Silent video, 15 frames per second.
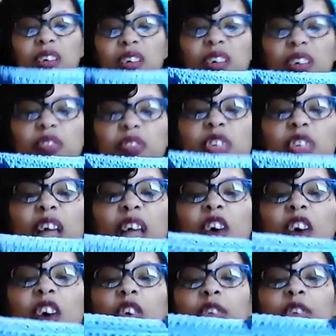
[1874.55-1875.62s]
if you see that
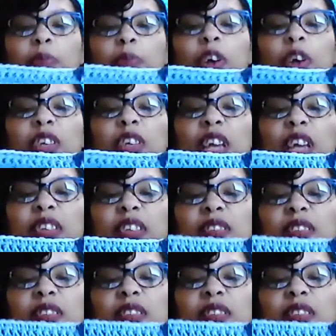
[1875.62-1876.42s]
orange marker there, this is